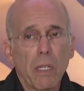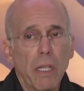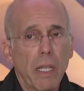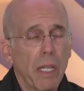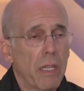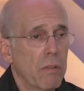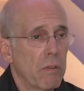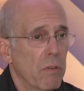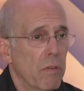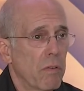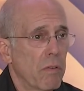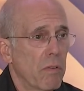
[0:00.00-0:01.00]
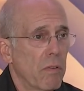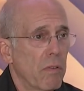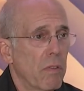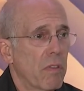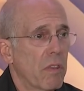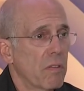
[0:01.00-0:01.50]
And
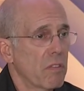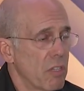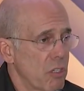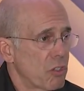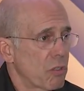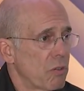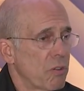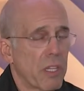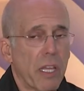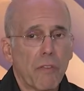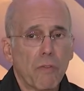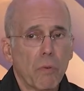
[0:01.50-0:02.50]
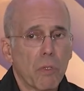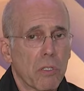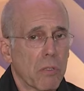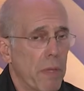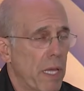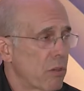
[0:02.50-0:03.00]
th digital theft
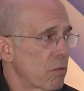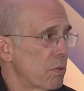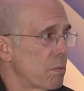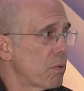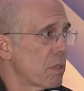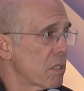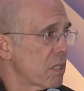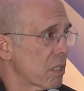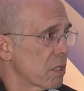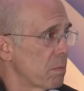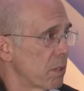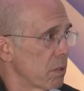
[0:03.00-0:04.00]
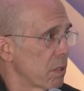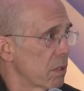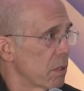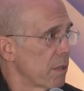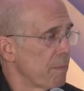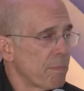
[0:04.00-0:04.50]
was about 3.6
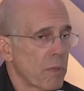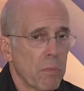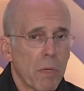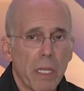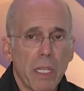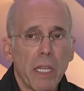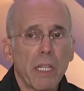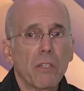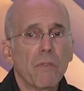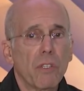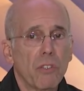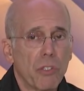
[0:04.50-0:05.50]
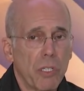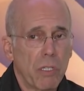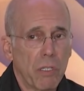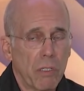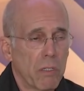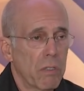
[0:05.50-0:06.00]
billion. By the end of this
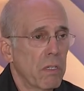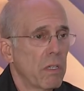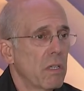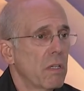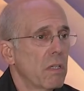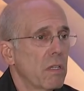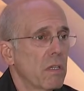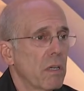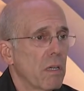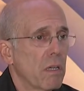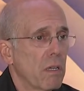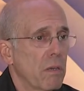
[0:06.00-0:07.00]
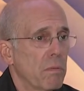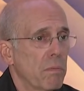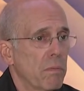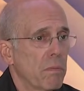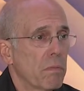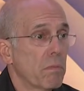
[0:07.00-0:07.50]
year,
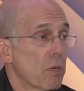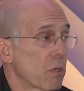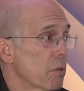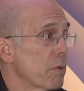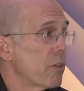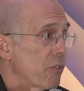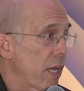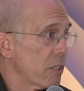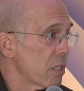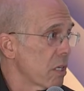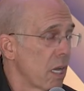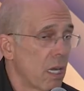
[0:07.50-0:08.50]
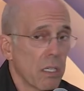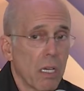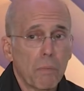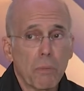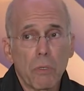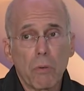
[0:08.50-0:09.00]
um, burglary has actually gone
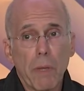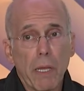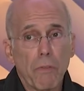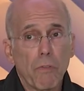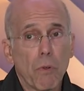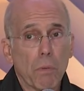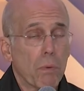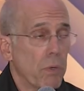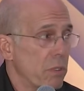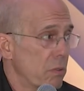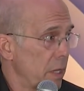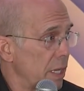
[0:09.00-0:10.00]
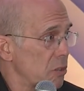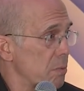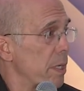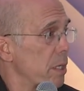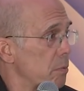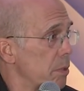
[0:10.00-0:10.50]
up to about 4. Point,
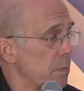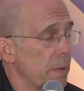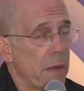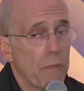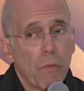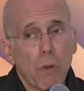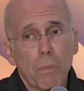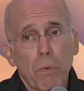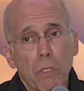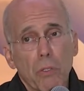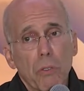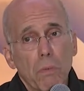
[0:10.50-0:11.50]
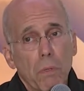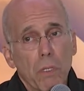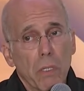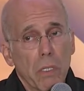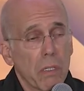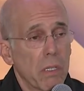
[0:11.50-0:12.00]
estimated it'll be about 4.2
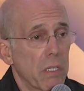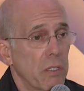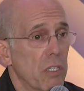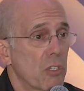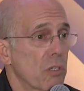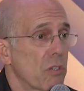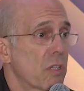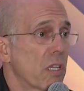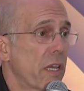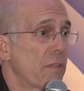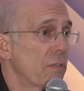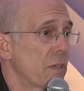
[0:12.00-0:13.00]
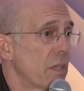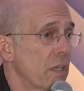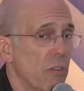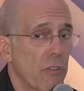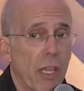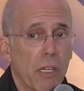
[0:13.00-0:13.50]
billion, and digital theft
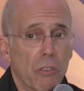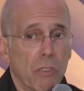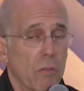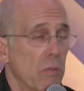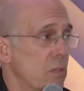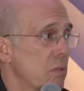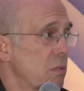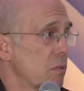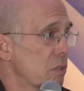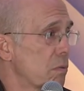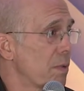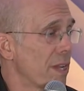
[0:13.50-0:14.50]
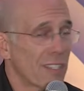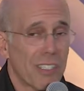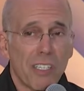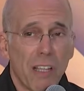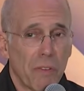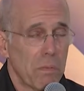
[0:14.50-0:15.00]
is actually going to surpass
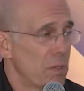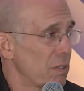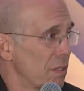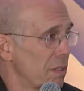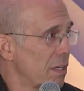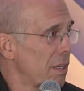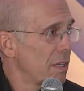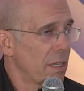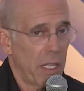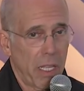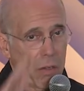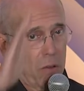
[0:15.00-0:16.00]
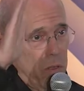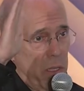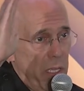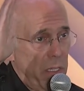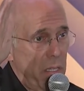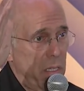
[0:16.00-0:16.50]
7 billion, wow. and going
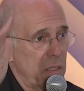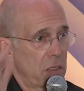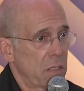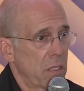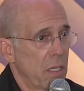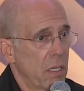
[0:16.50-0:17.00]
like this.